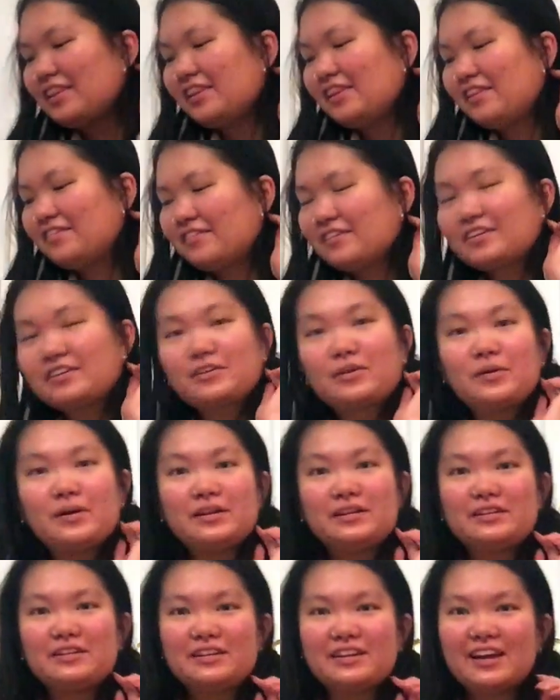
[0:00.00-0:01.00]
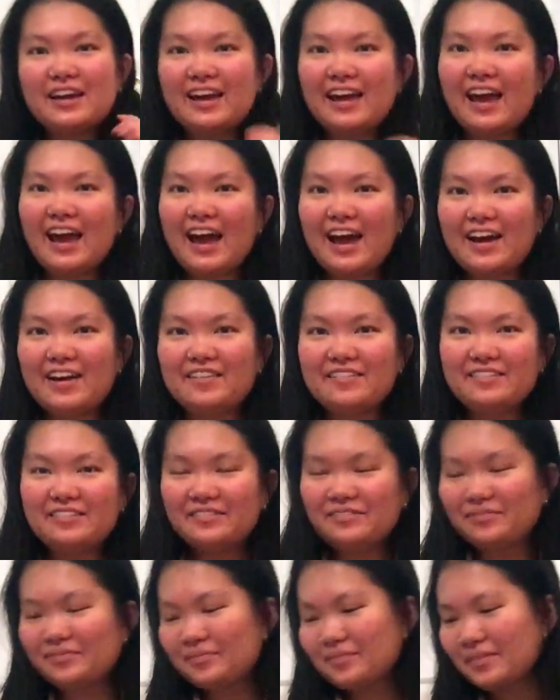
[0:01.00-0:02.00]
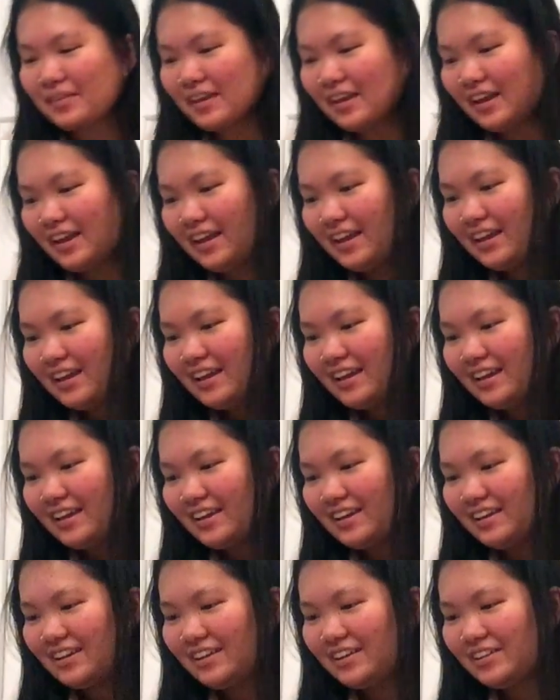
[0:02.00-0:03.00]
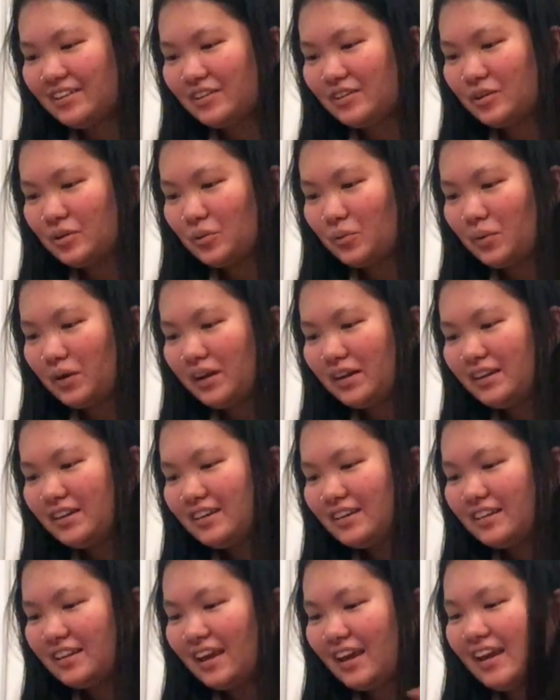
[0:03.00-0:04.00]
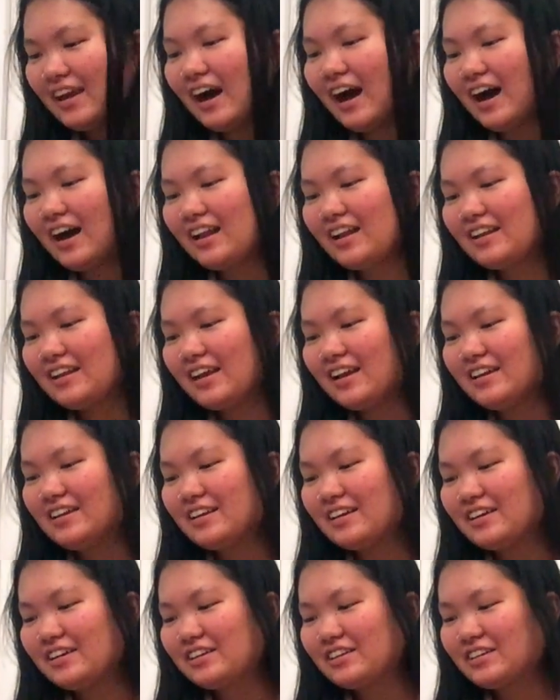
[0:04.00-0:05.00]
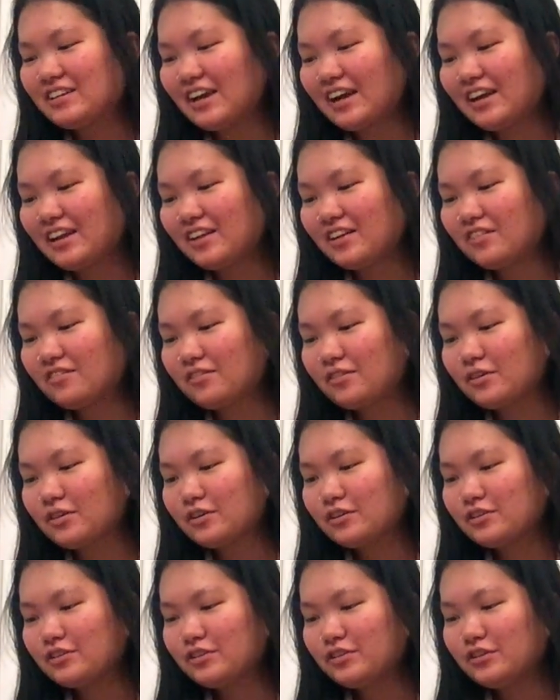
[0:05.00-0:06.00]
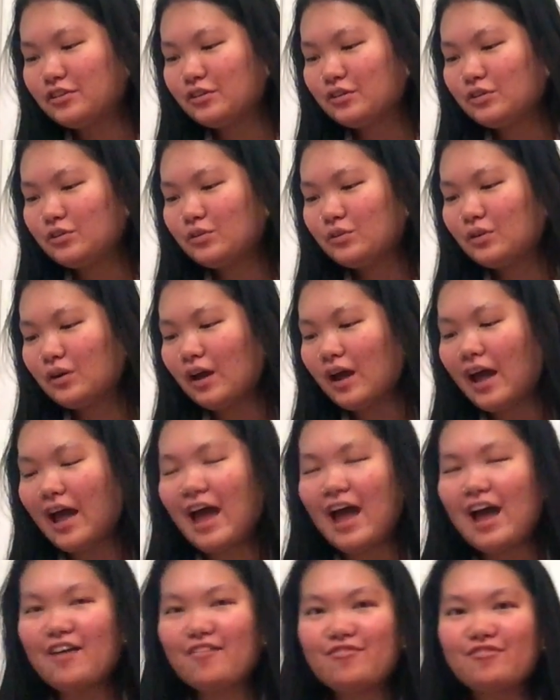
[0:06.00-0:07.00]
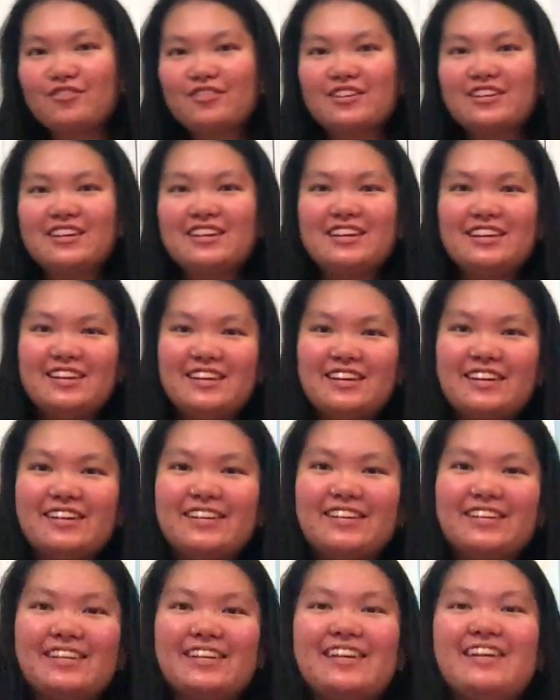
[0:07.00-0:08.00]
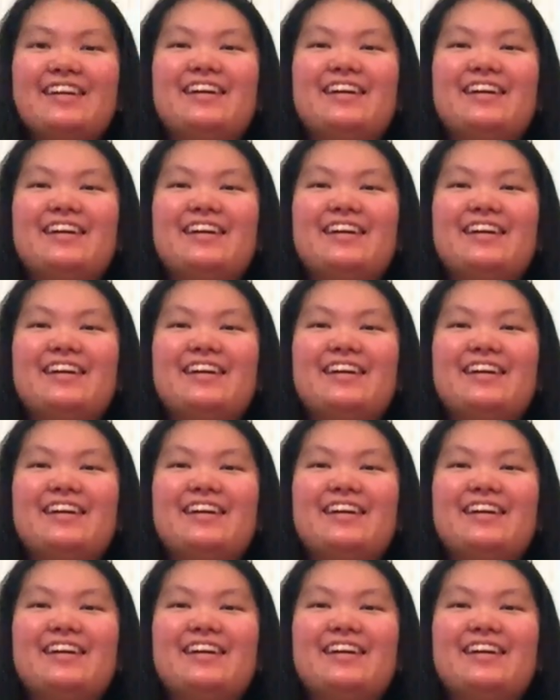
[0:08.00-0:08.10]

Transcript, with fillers: the first question I have is, what is a holiday dish I look forward to every year?